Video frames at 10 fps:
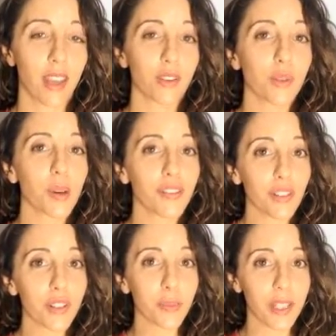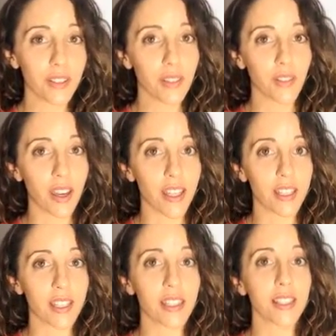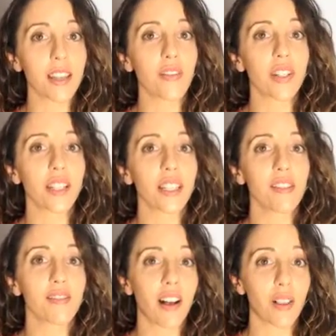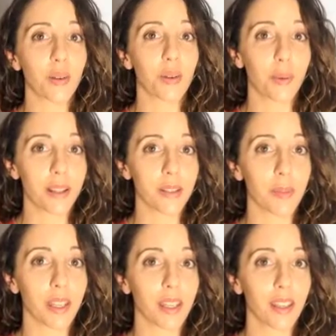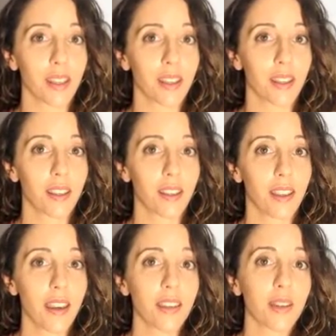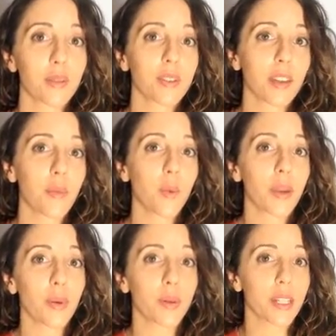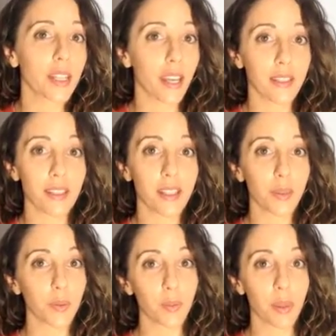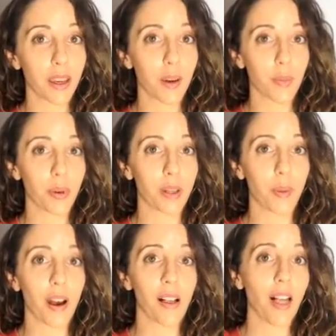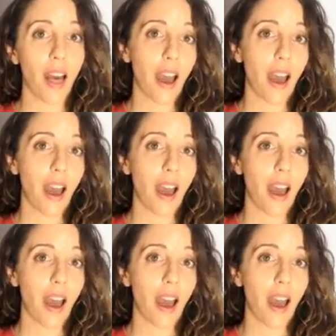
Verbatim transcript: So my first piece of advice is to definitely follow the recipe. Now, some whey protein isolates bake up pretty well.